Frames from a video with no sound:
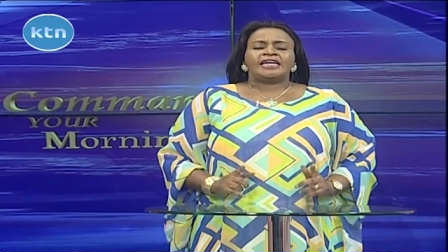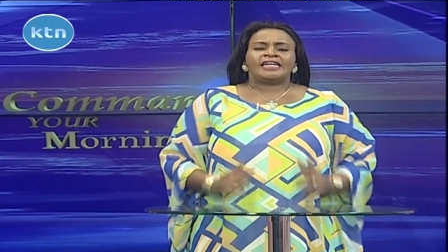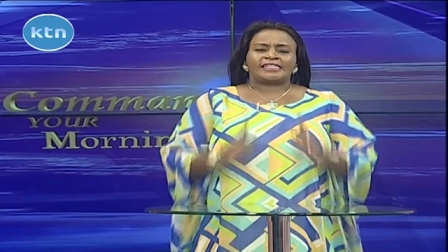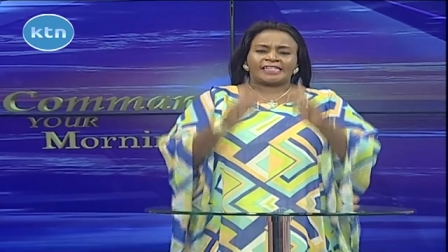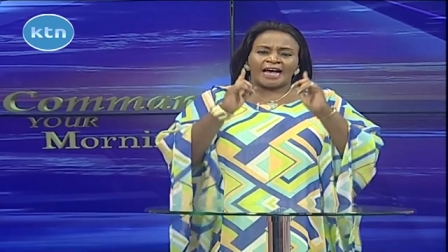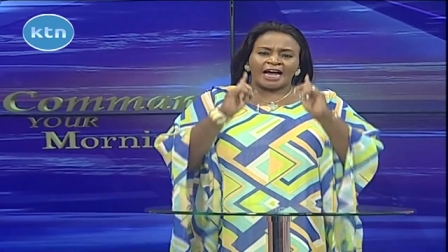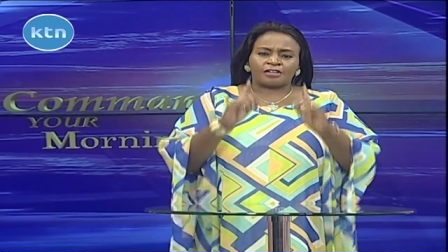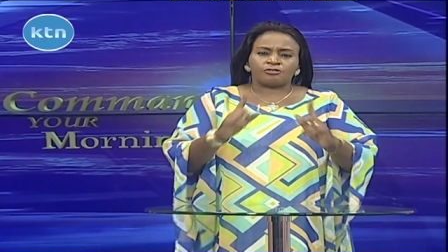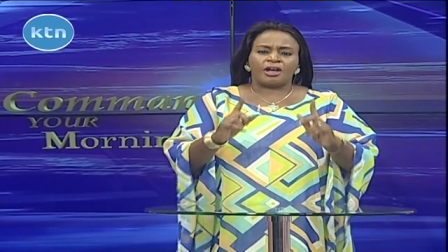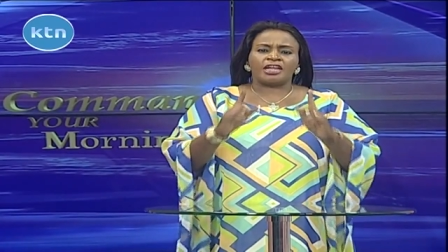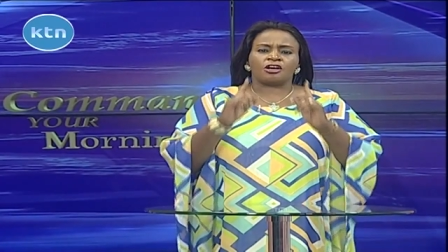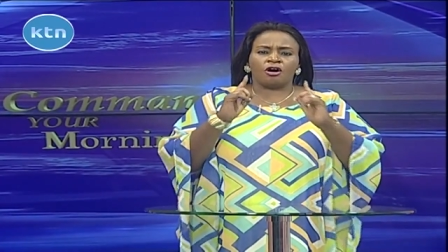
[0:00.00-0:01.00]
is
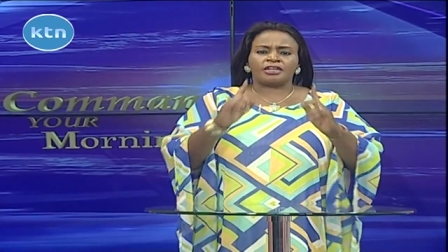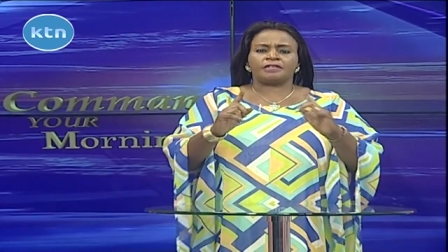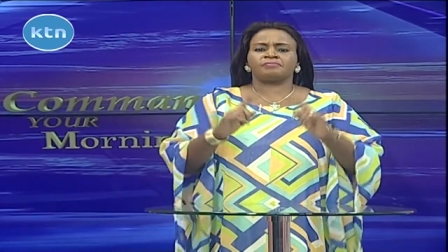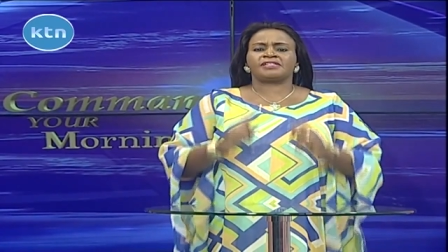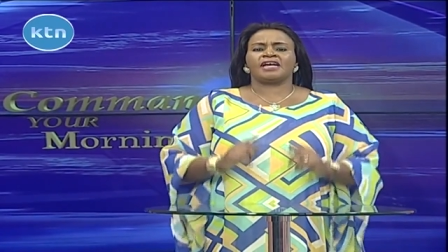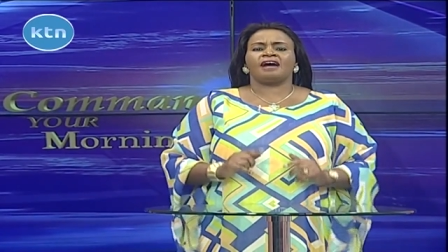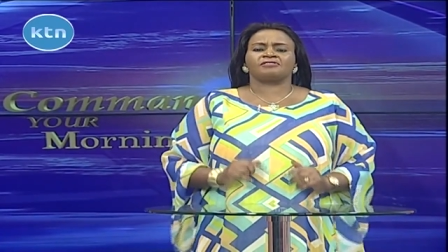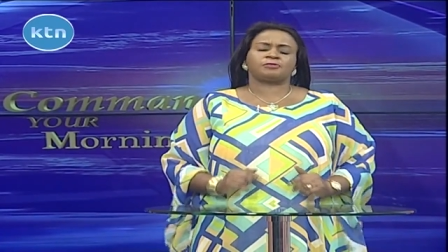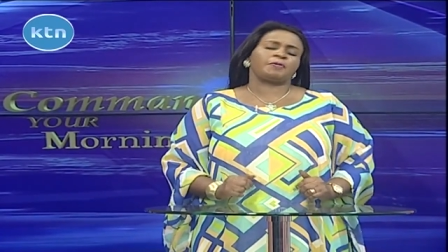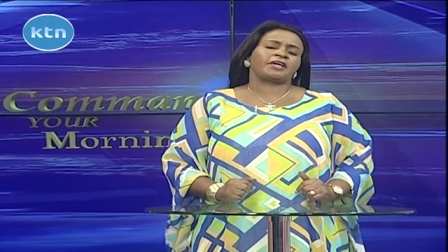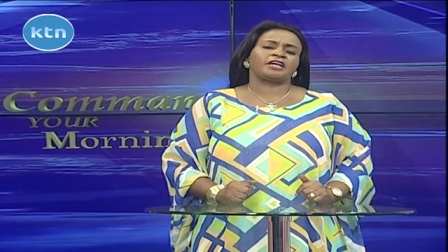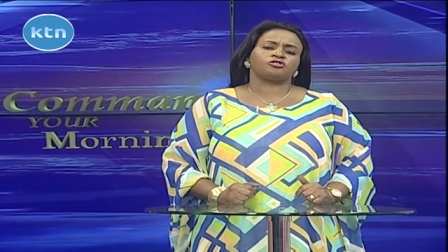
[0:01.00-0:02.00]
actually God Himself
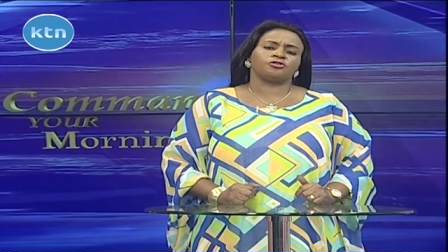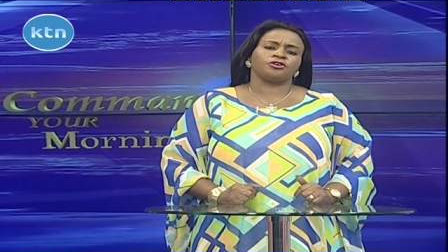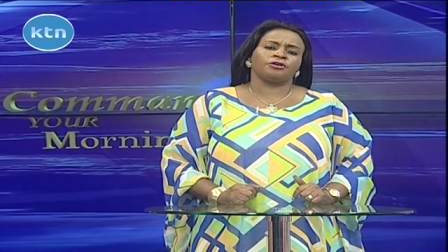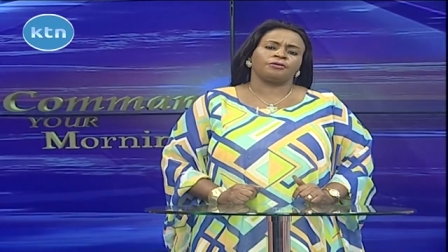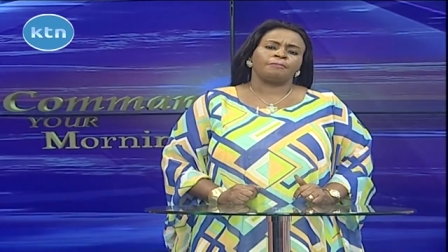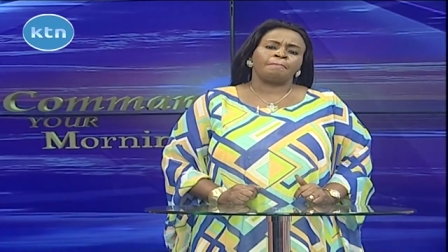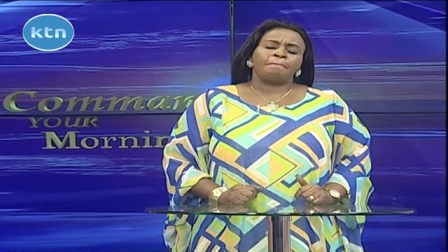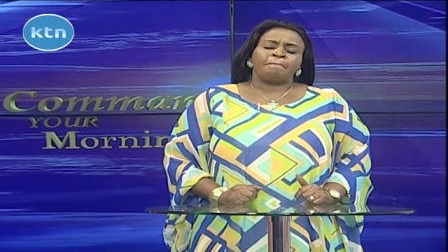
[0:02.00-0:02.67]
speaking to you.